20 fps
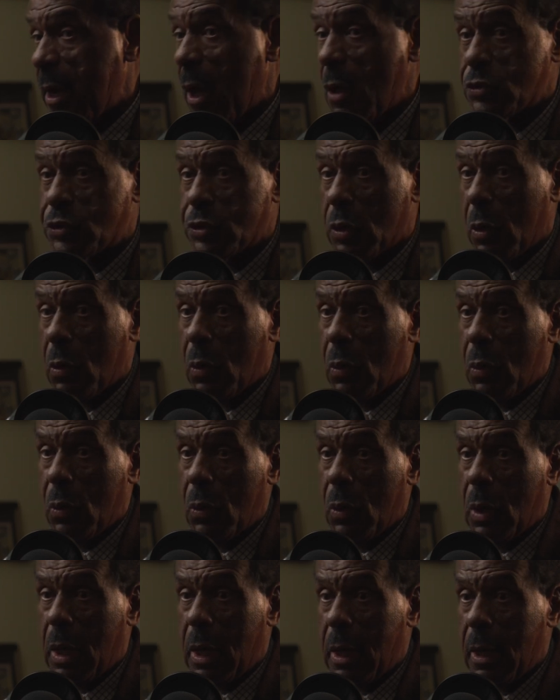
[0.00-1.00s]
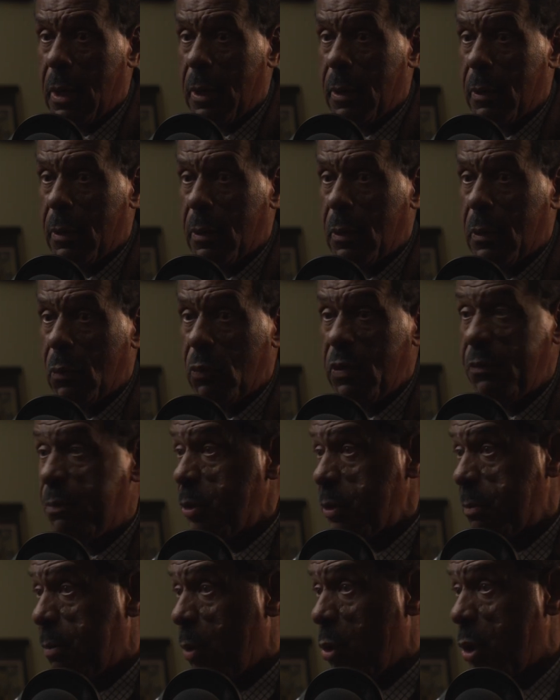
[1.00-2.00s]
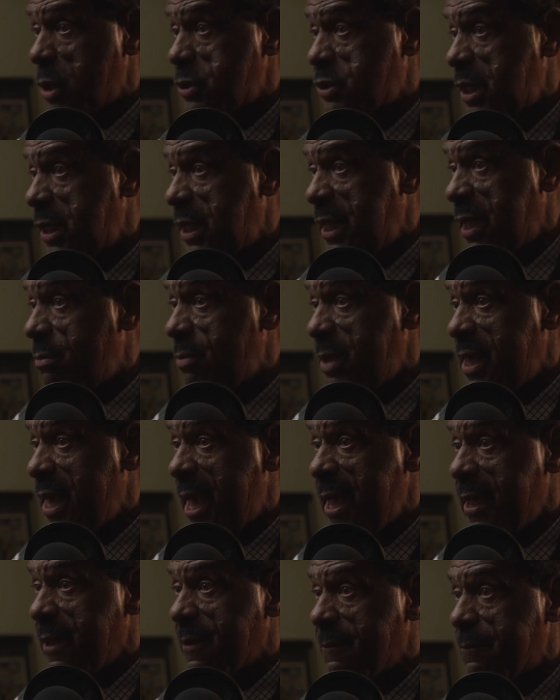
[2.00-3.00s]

also we put boys in the NBA.